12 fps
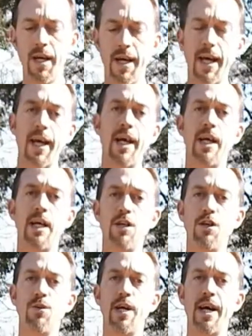and
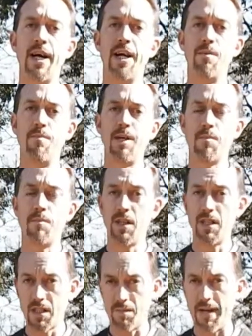you had a
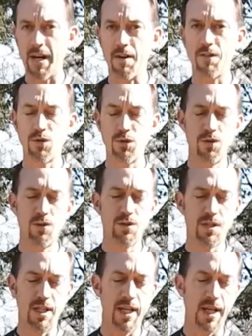minimalist amount of
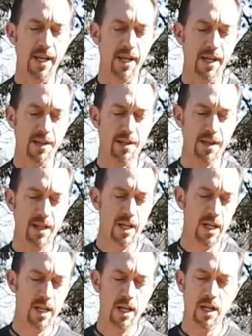tools and
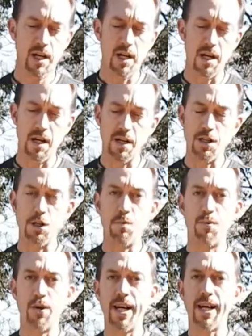you
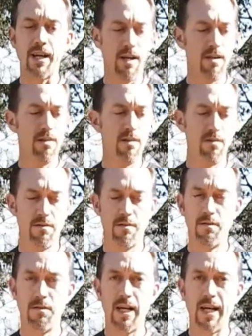break
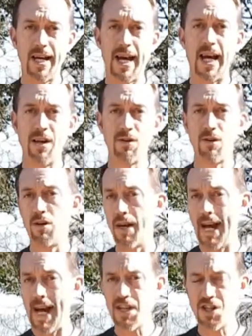a handle on a
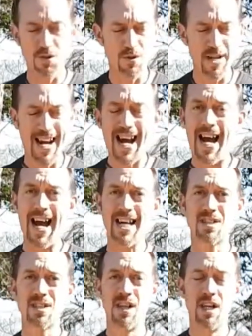hatchet or an
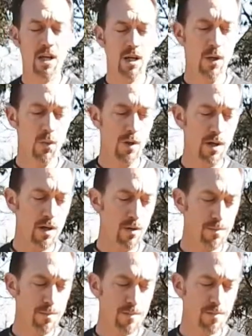axe,
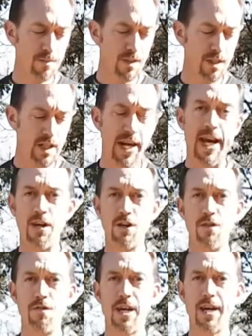well, now
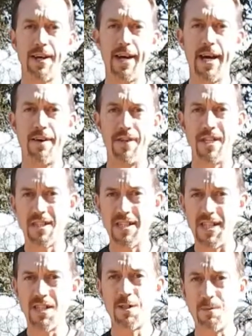you've got to have a
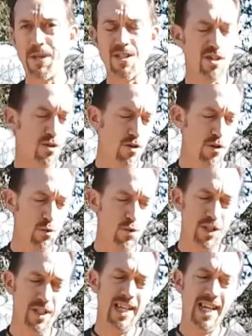seasoned piece of
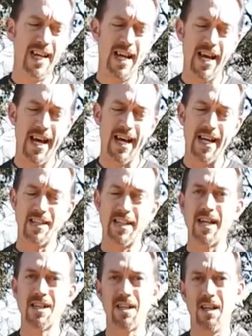hardwood, and it
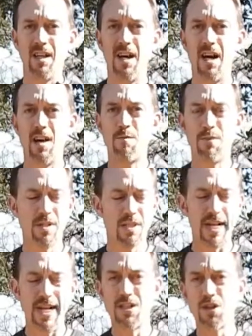takes a lot of
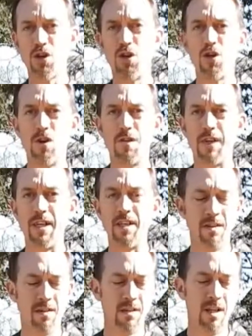precise
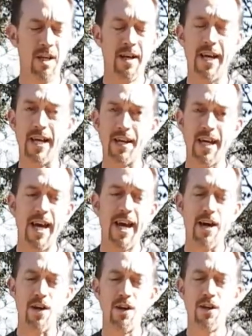carving and
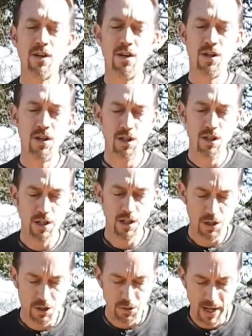care
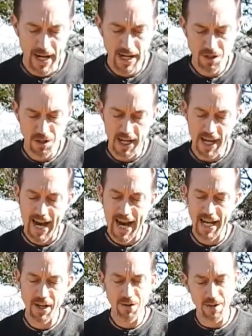to actually
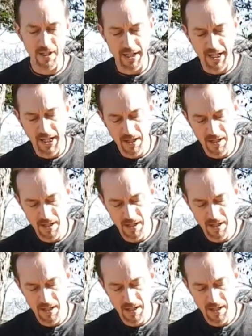accurately